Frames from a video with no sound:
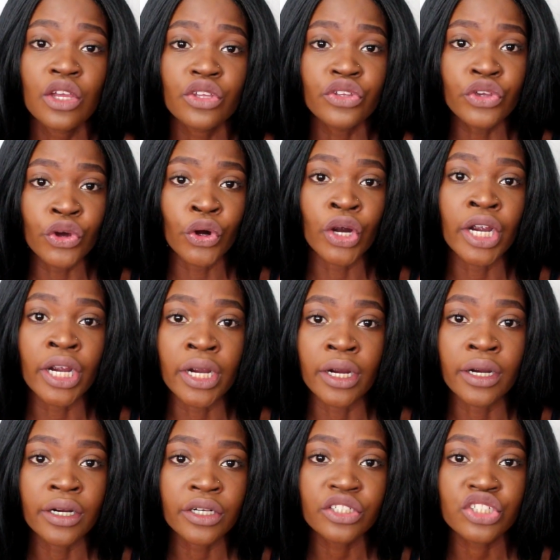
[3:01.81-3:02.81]

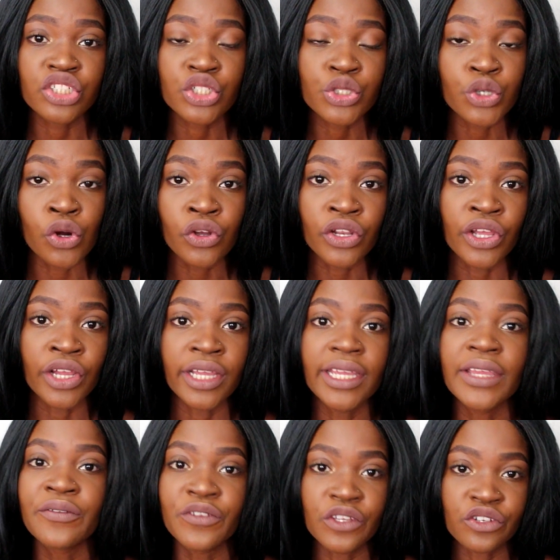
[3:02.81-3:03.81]
your stroller
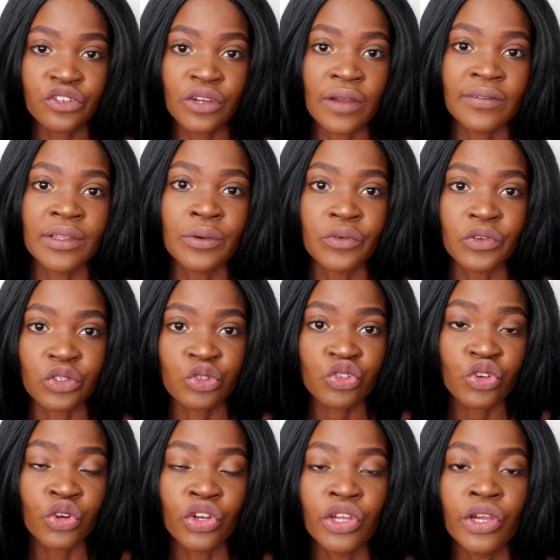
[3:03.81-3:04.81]
if you're traveling with a
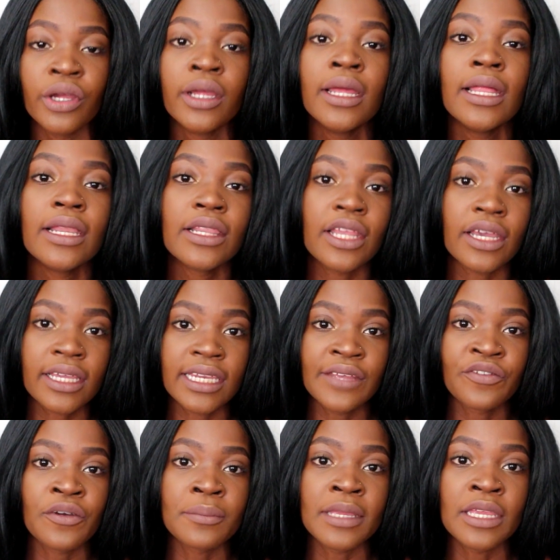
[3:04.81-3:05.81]
stroller.
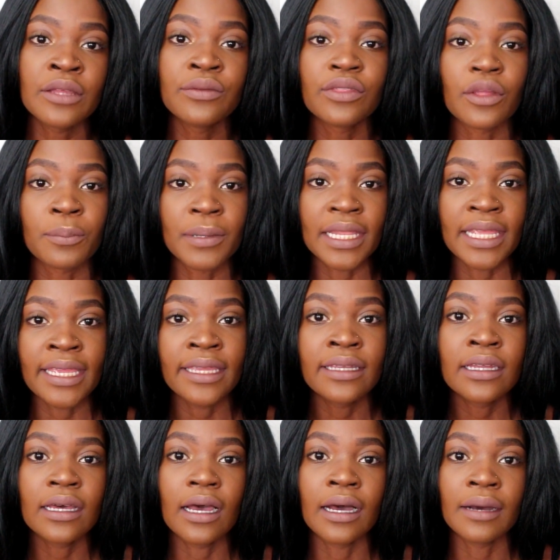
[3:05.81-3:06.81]
Luckily for me, the
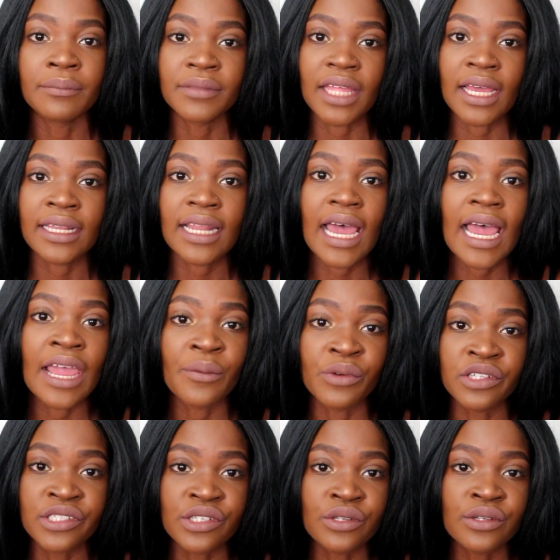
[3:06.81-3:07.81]
plane that I
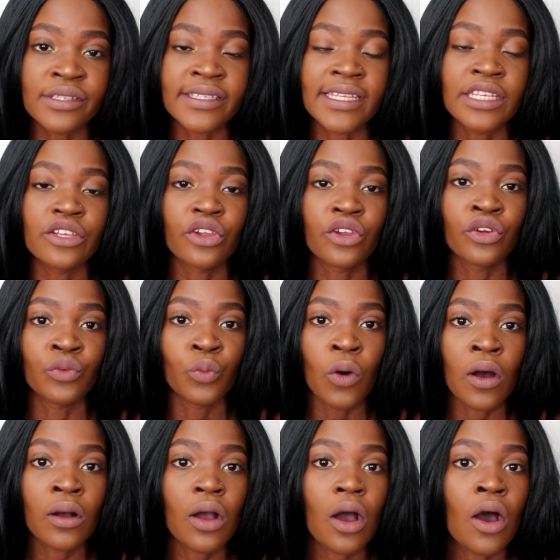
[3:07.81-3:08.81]
was using, you could
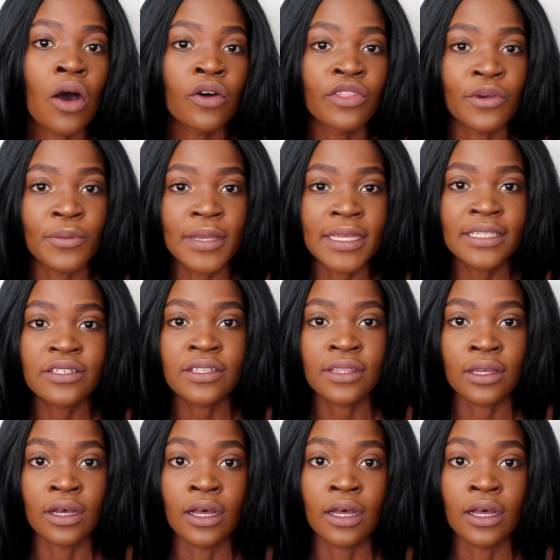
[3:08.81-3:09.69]
walk all the way to